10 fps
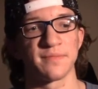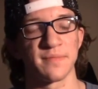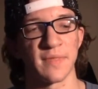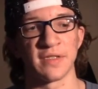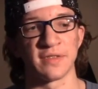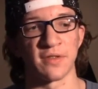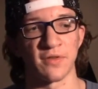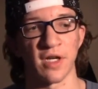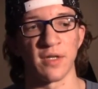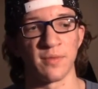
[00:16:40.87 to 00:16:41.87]
it's
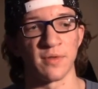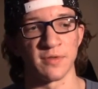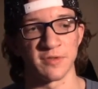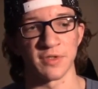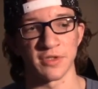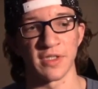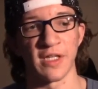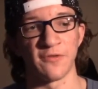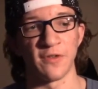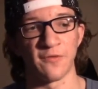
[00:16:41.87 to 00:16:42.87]
incredible especially
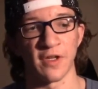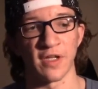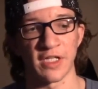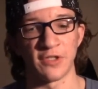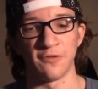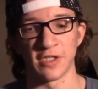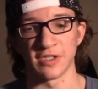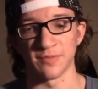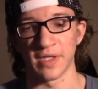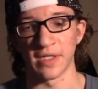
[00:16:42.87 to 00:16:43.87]
if you felt like you
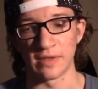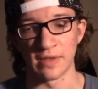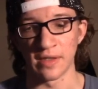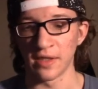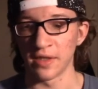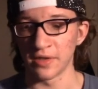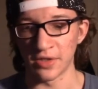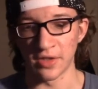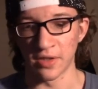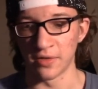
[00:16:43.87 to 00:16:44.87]
just been
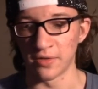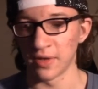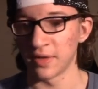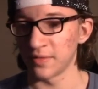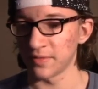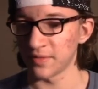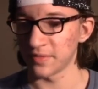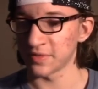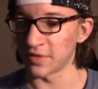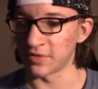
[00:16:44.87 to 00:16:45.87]
you know
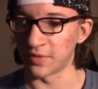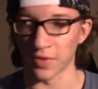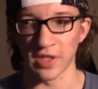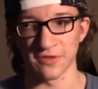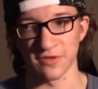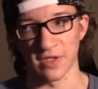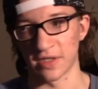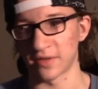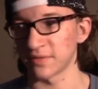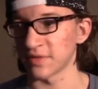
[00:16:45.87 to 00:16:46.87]
so depressed for
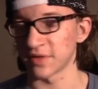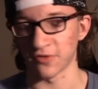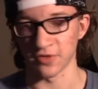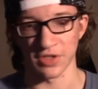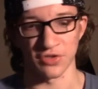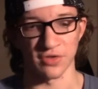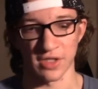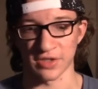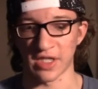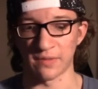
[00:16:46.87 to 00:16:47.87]
like for such a
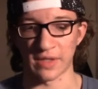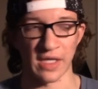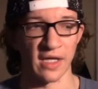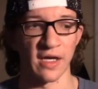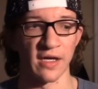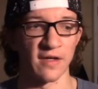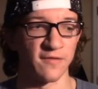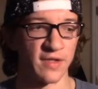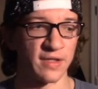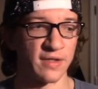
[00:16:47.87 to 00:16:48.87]
long time like I
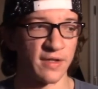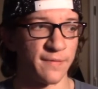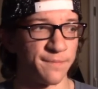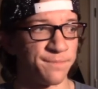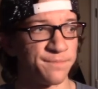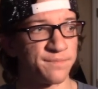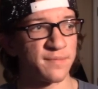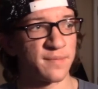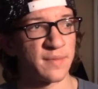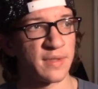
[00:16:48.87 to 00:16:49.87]
have and um,
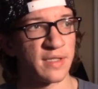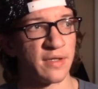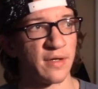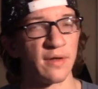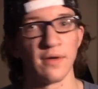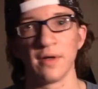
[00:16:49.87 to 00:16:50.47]
you know